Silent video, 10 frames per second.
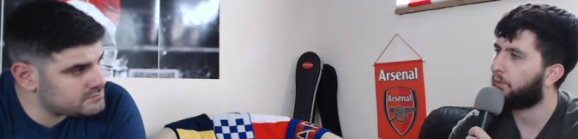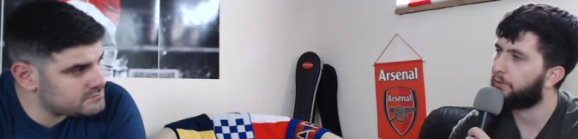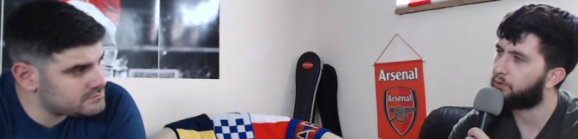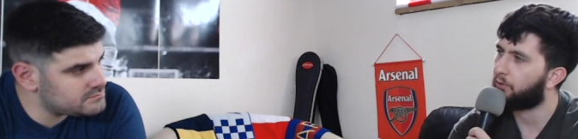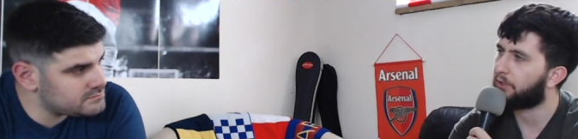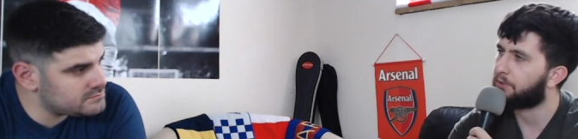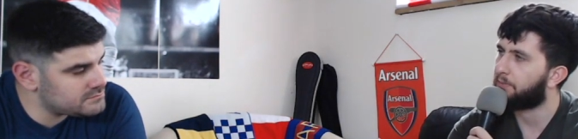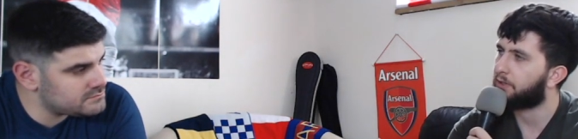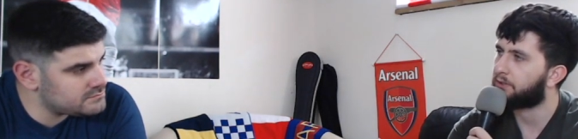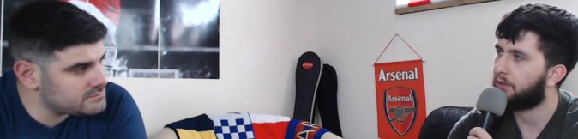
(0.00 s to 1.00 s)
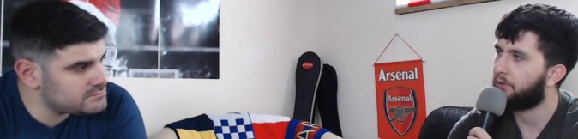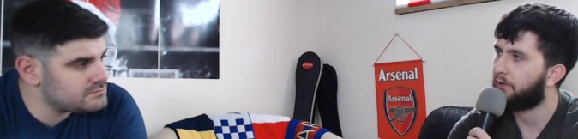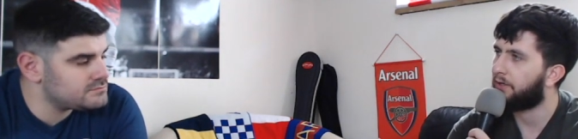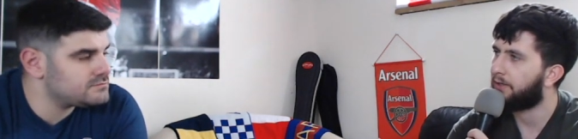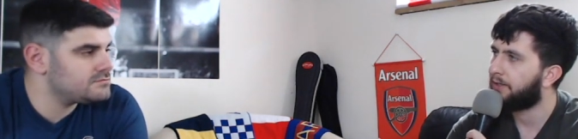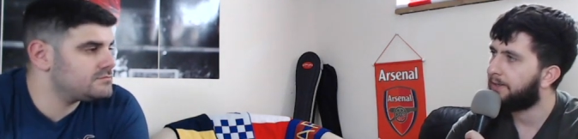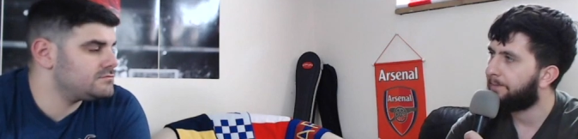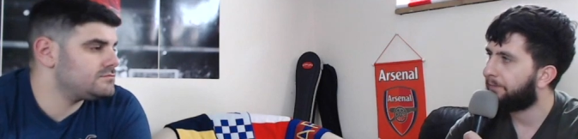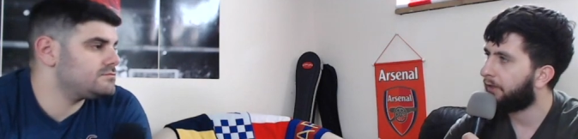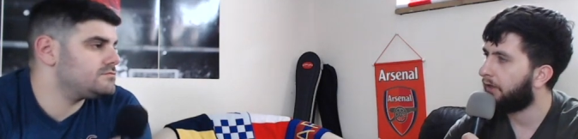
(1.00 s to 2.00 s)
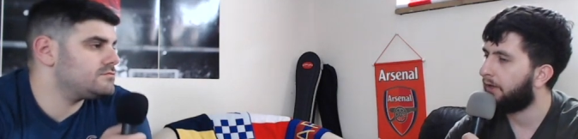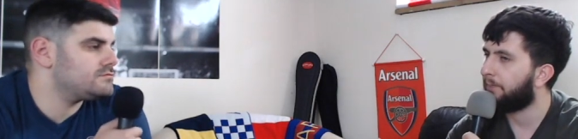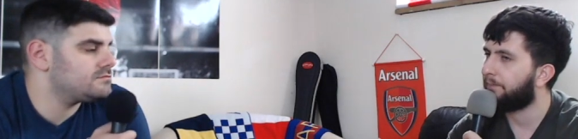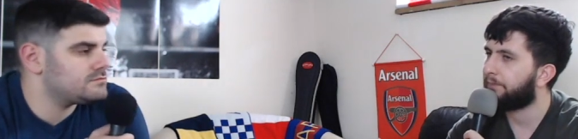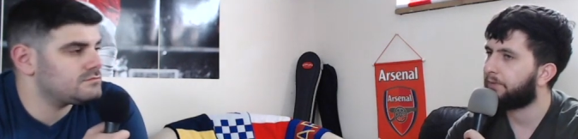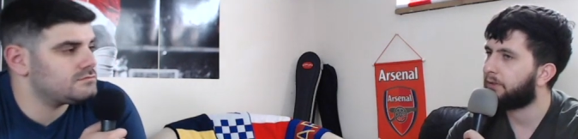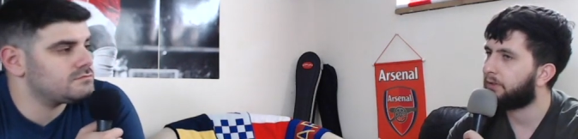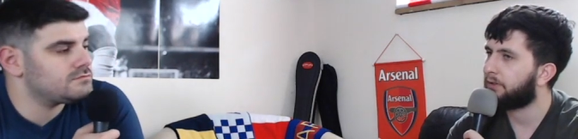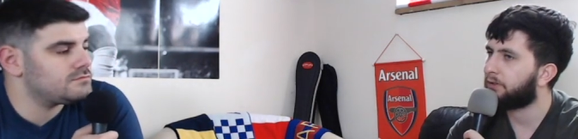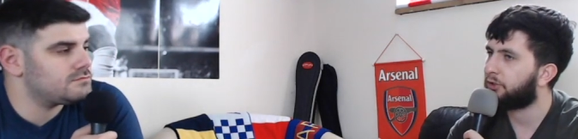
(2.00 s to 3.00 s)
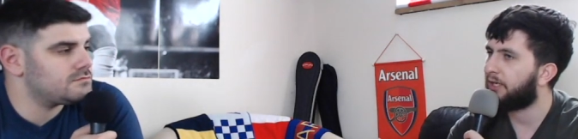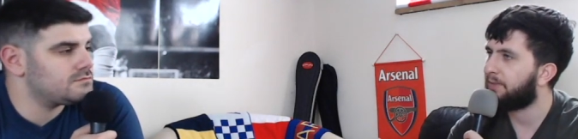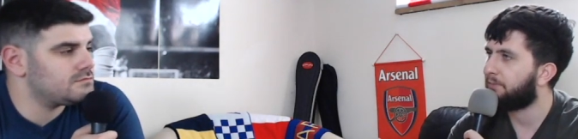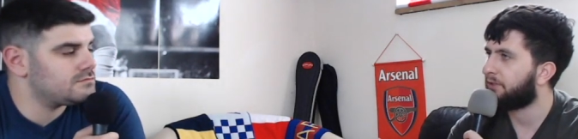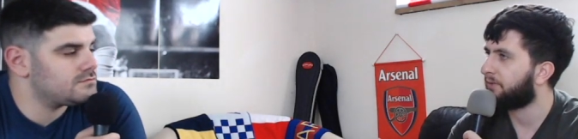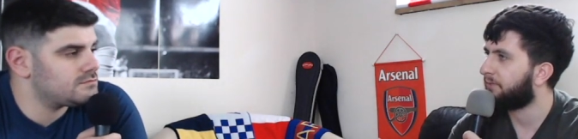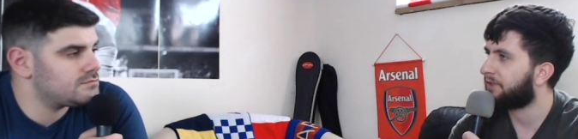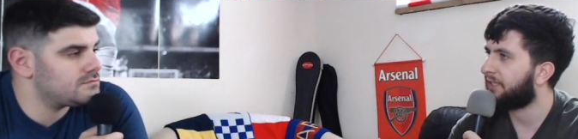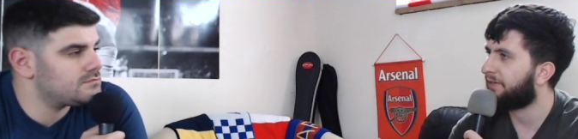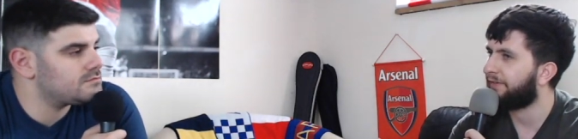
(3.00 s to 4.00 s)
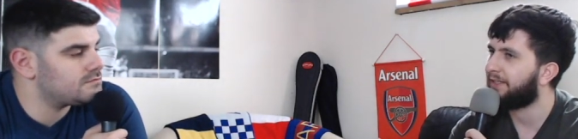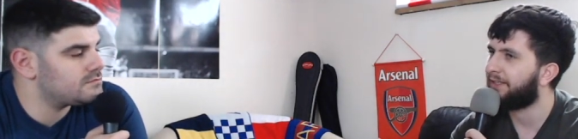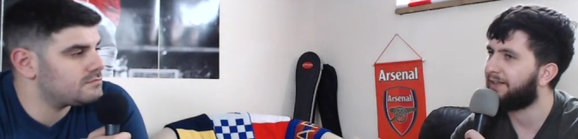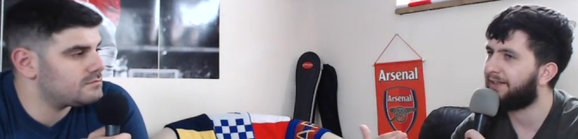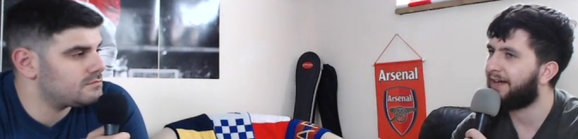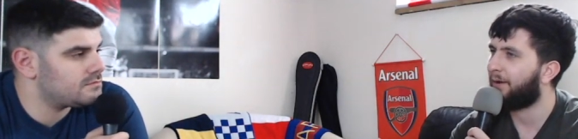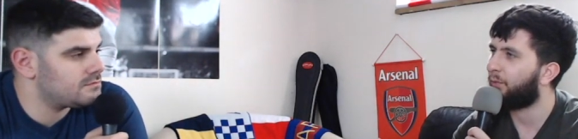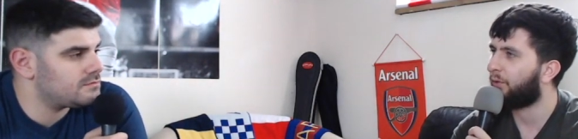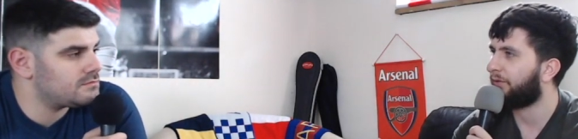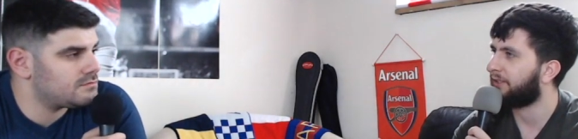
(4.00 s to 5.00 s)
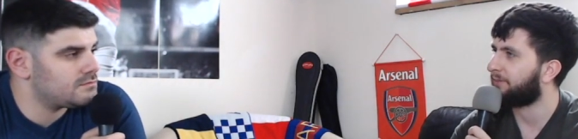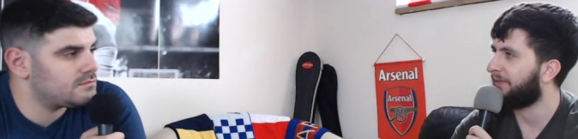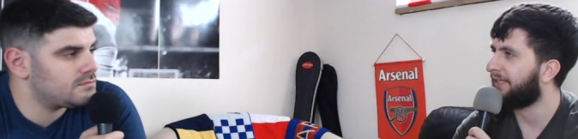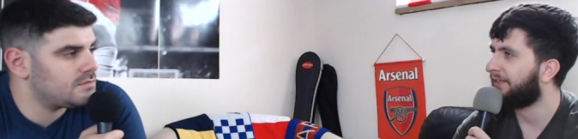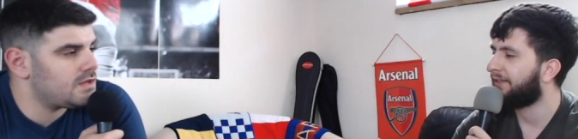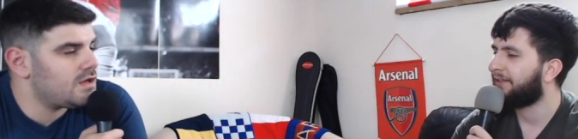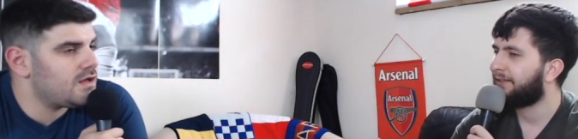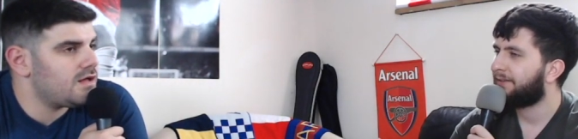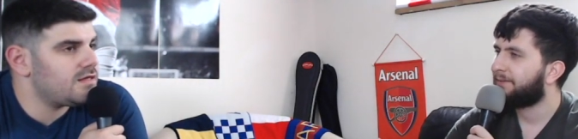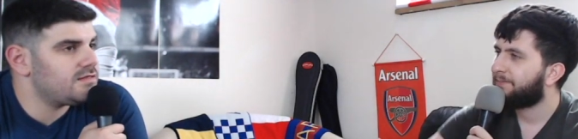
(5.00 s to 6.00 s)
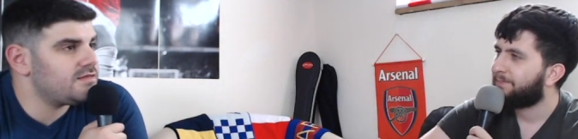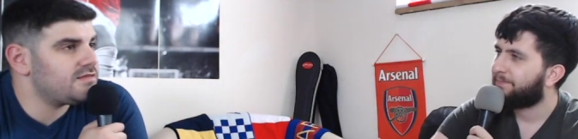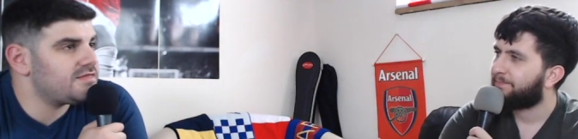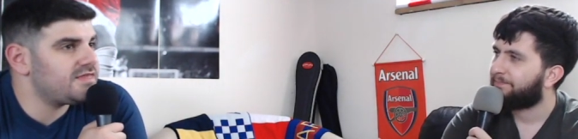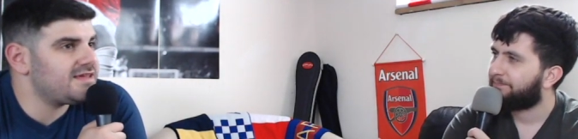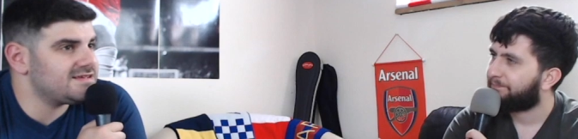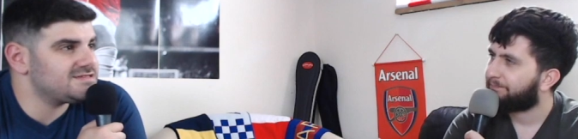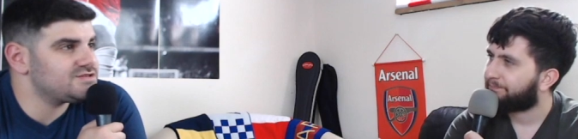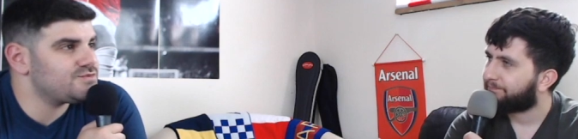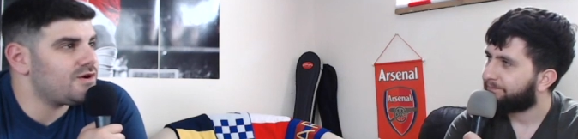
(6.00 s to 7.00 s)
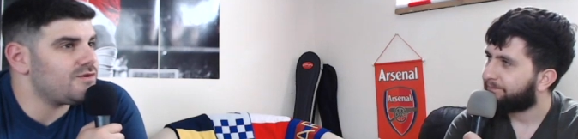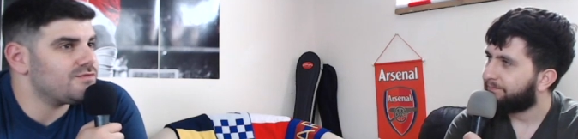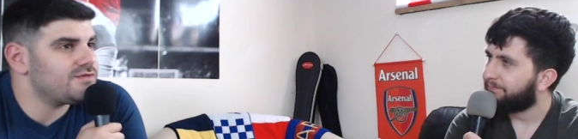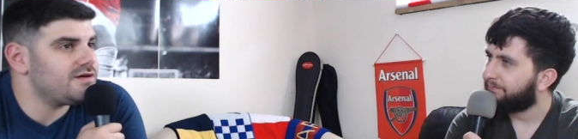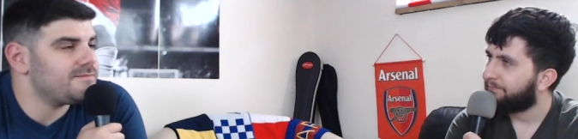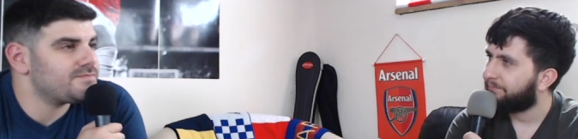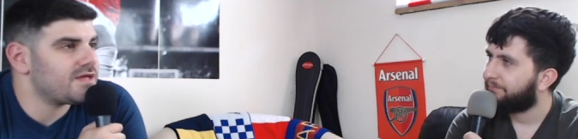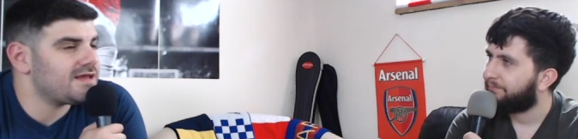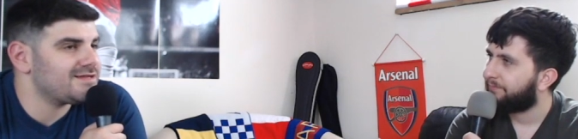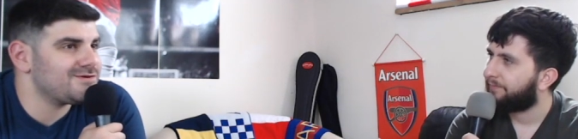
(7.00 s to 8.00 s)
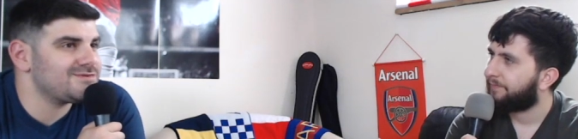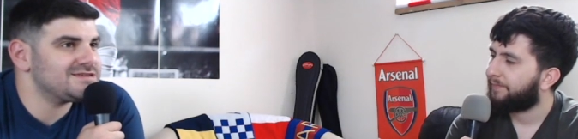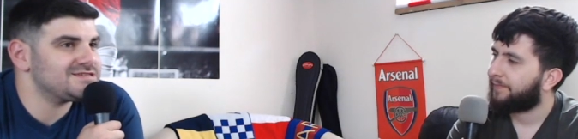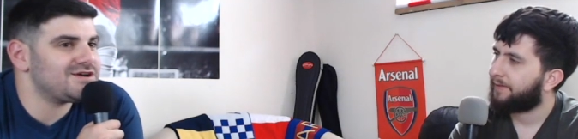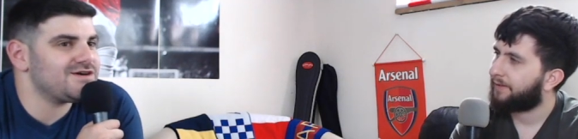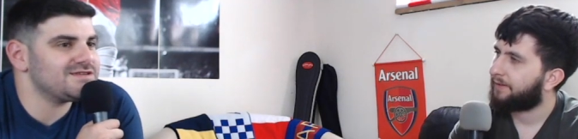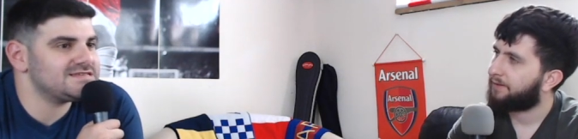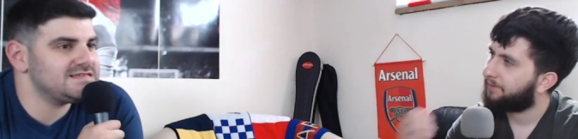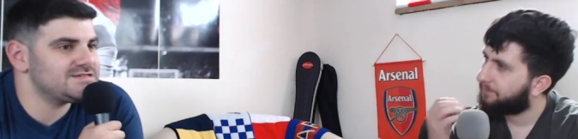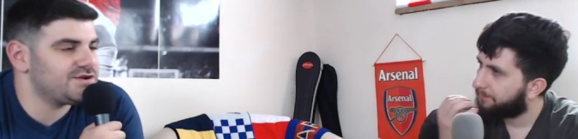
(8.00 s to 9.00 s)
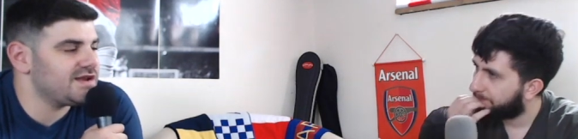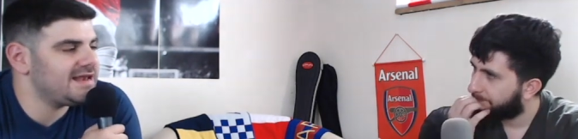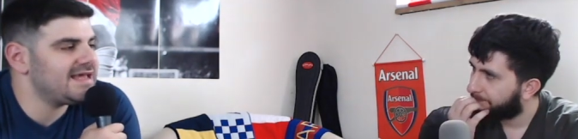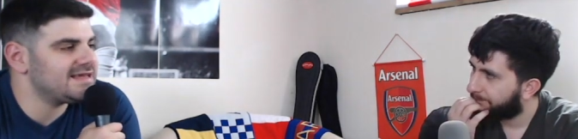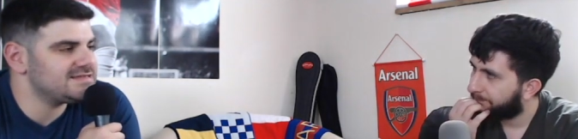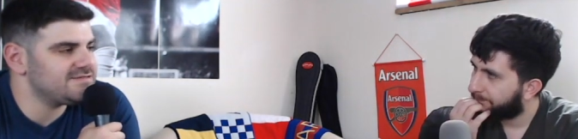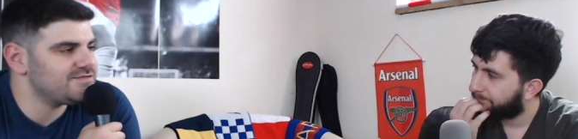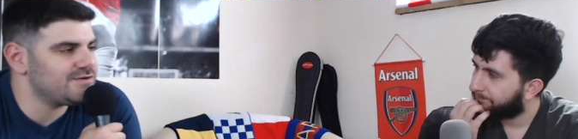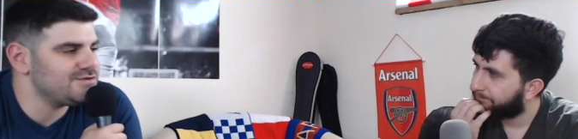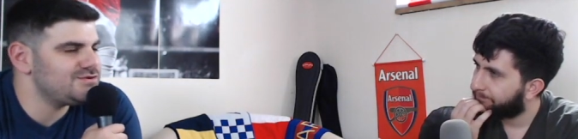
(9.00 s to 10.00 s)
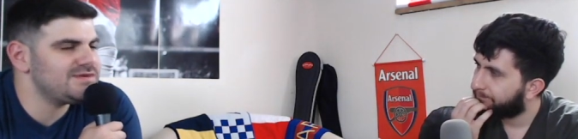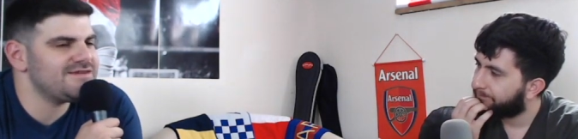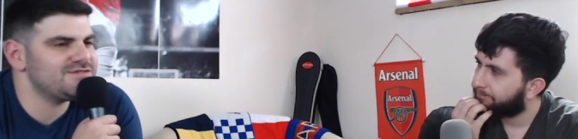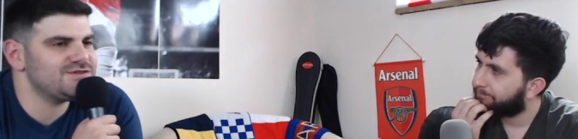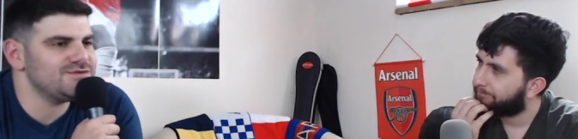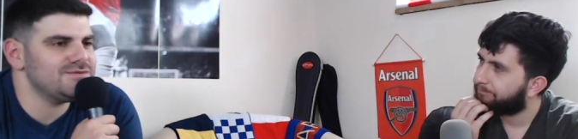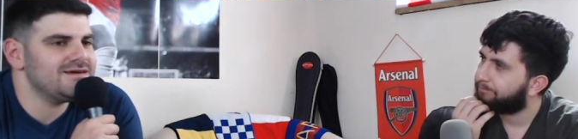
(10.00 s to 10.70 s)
Speaker 1: what we saw against Barcelona. Um, Chambers and Mustafi, and that worries me.
Speaker 2: The, the thing is, as well, that, and I don't want to start the season on a negative note, you never do.